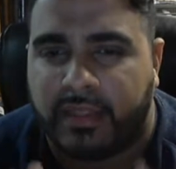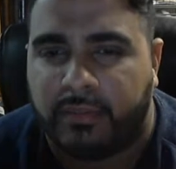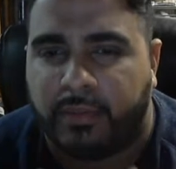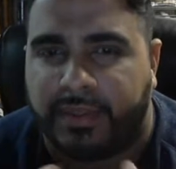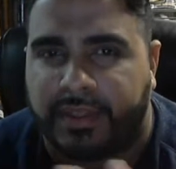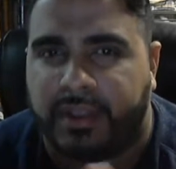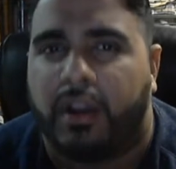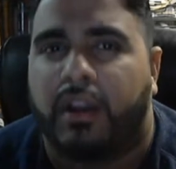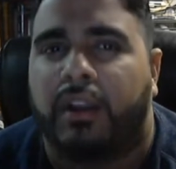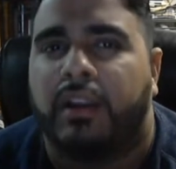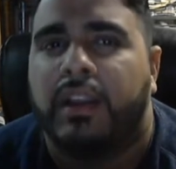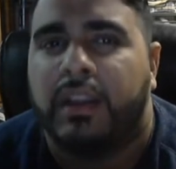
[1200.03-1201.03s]
them where they
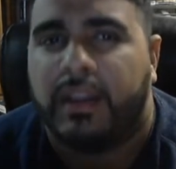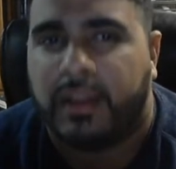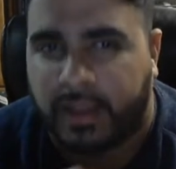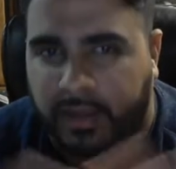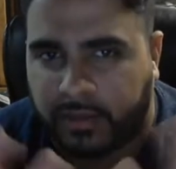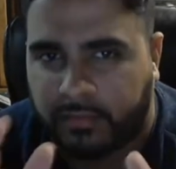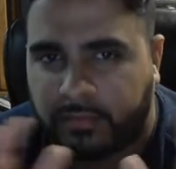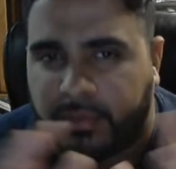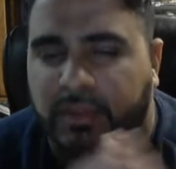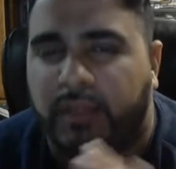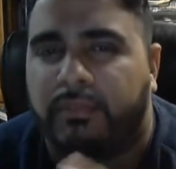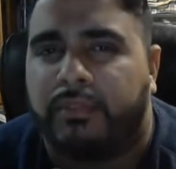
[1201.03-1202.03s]
are and
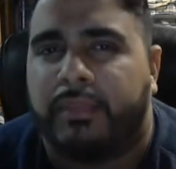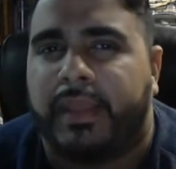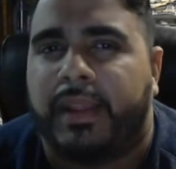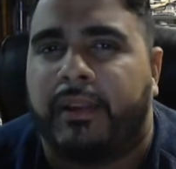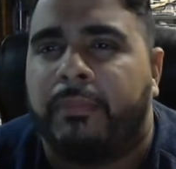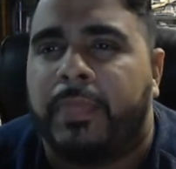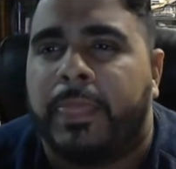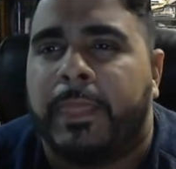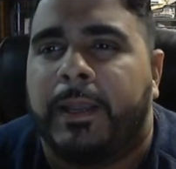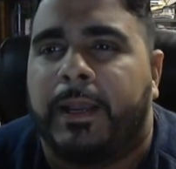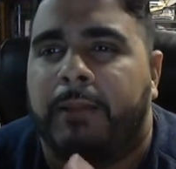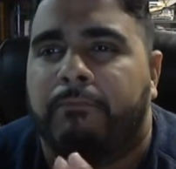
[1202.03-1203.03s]
build up from there.
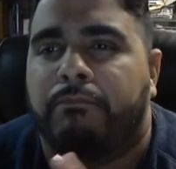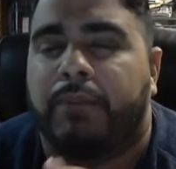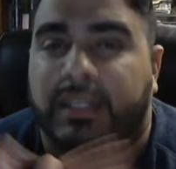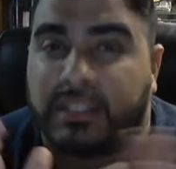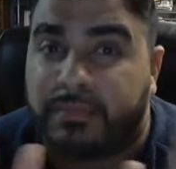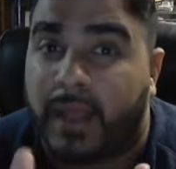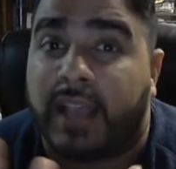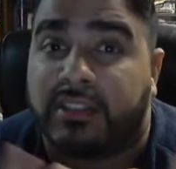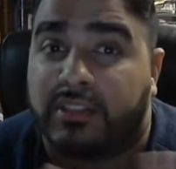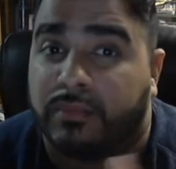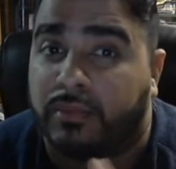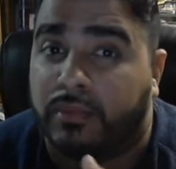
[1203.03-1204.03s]
But it's
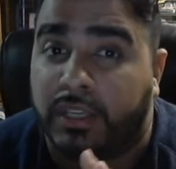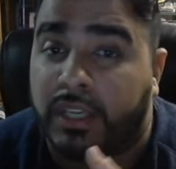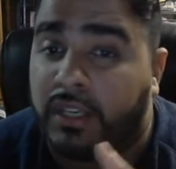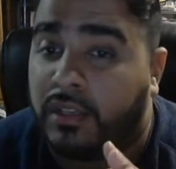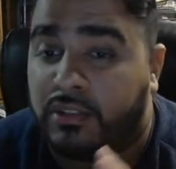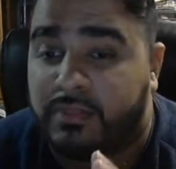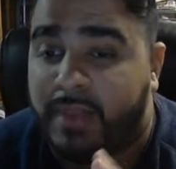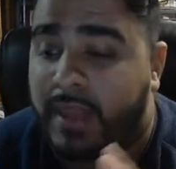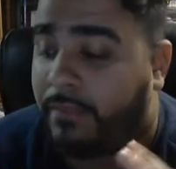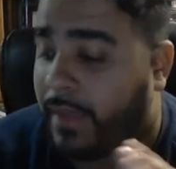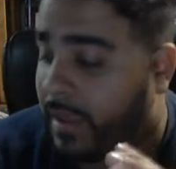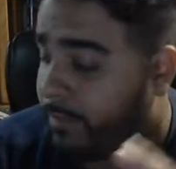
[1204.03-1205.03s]
possible. You can use pen
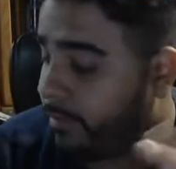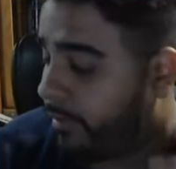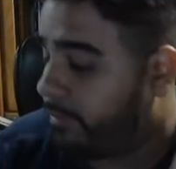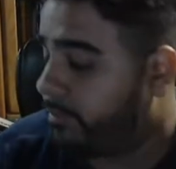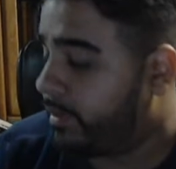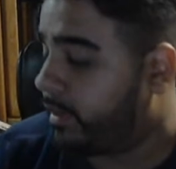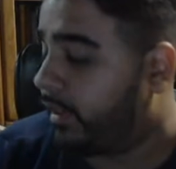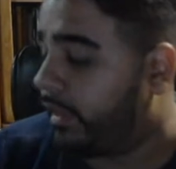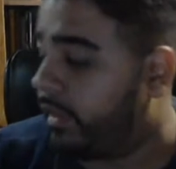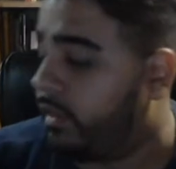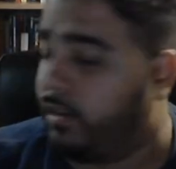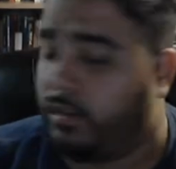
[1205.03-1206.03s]
and paper and be
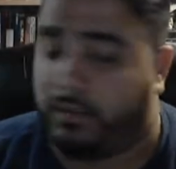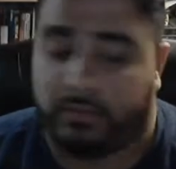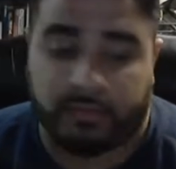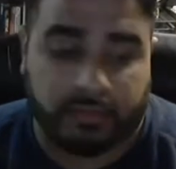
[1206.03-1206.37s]
like, the